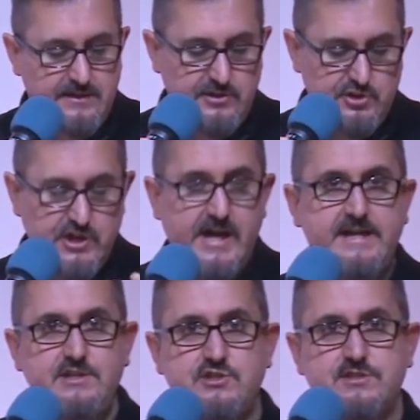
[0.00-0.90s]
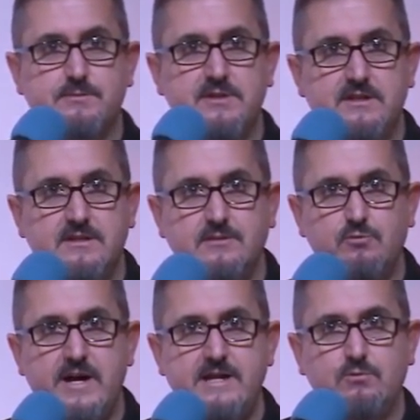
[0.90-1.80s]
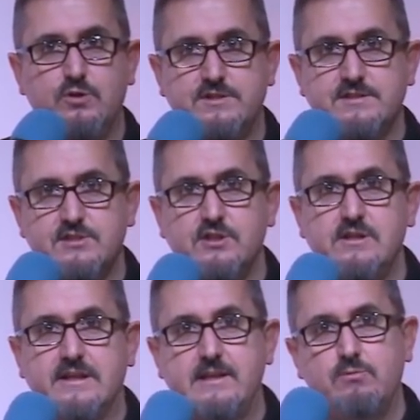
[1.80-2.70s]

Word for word: changed some of the way it works internally.